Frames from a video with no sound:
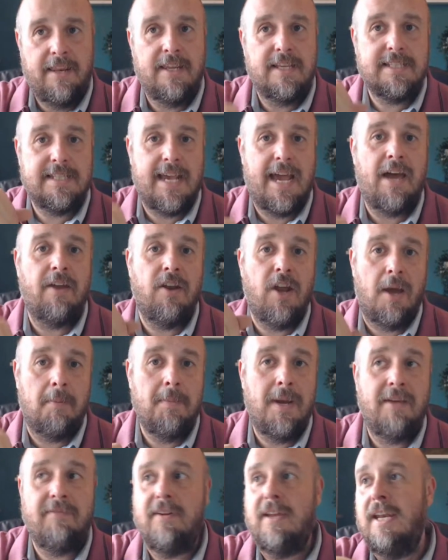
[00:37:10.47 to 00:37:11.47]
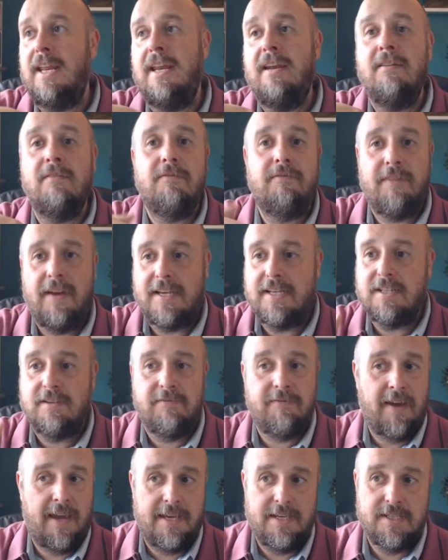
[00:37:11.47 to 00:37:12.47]
the town that I'm living in face to
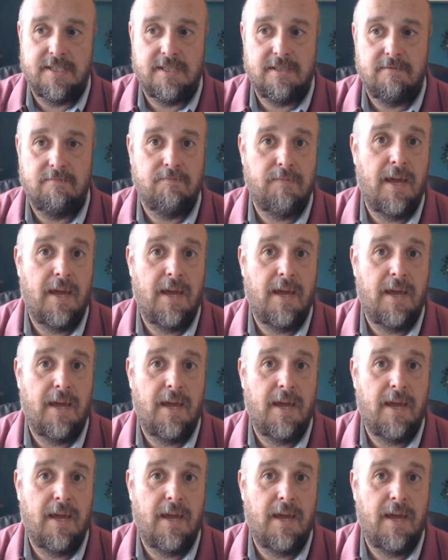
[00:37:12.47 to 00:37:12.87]
face.